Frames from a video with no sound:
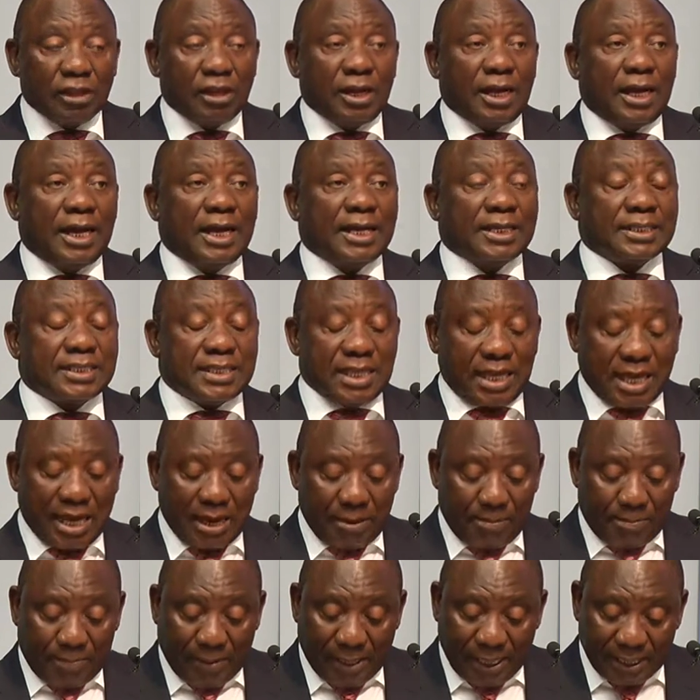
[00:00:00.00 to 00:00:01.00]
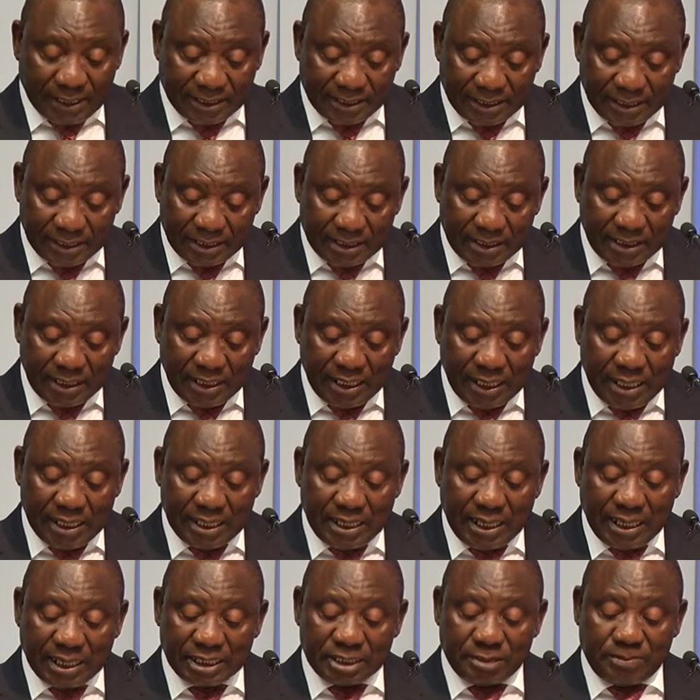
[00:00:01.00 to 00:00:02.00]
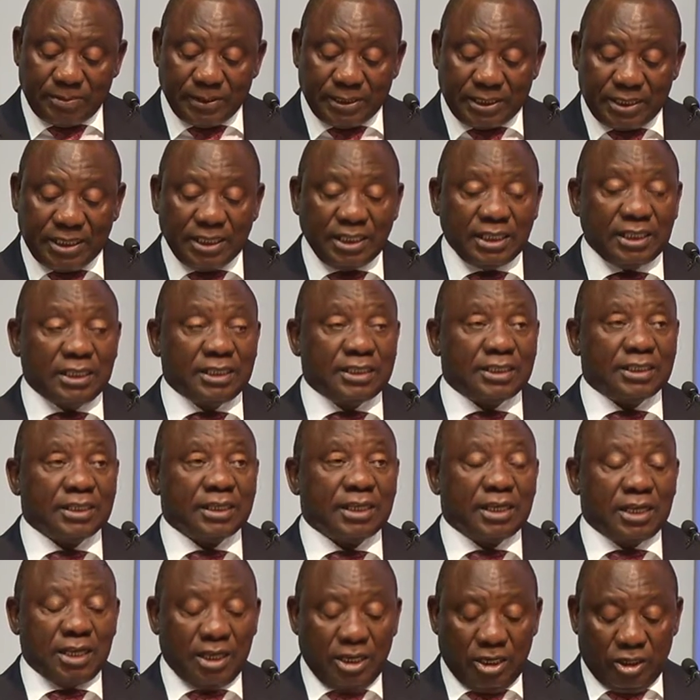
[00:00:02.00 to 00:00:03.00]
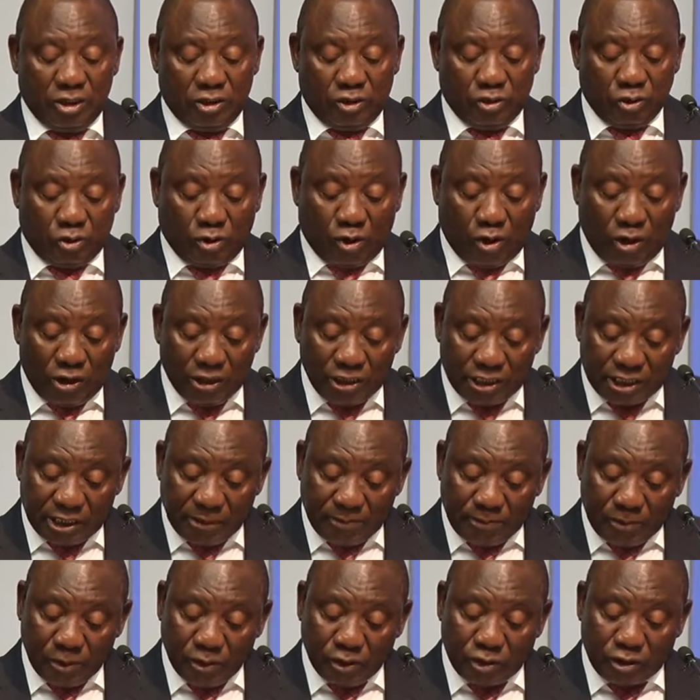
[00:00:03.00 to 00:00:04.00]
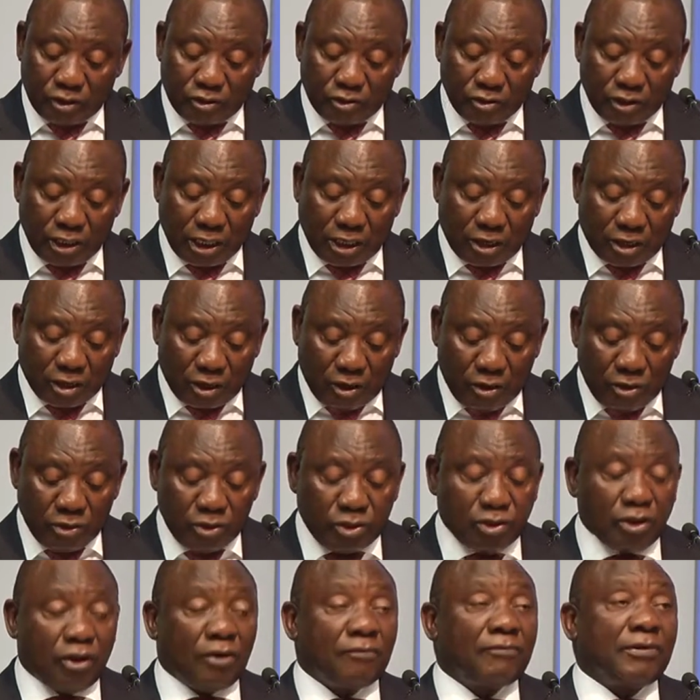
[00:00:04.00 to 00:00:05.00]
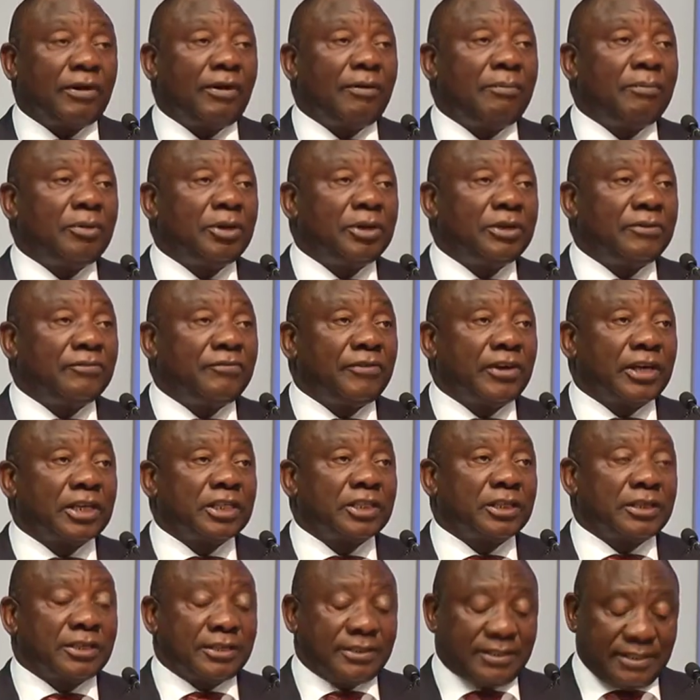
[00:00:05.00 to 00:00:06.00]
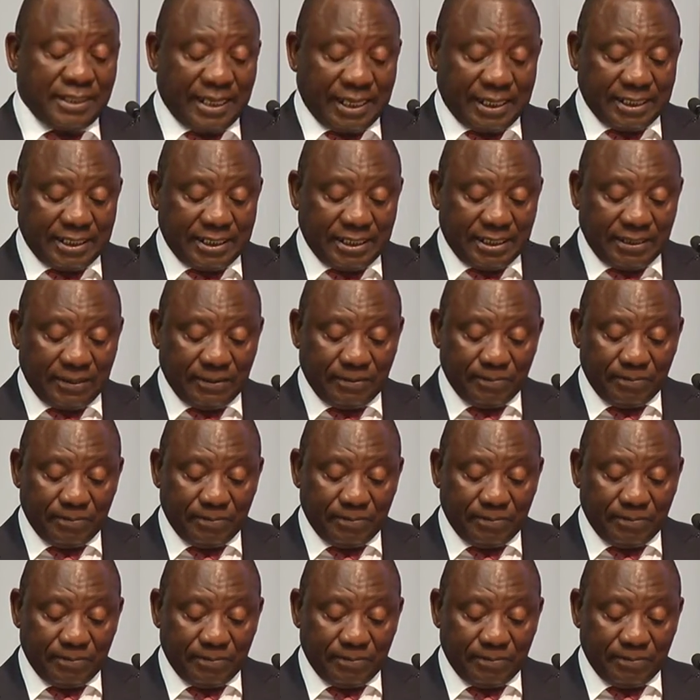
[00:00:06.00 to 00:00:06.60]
has the capacity and expertise to contribute to the growth of our manufacturing sector.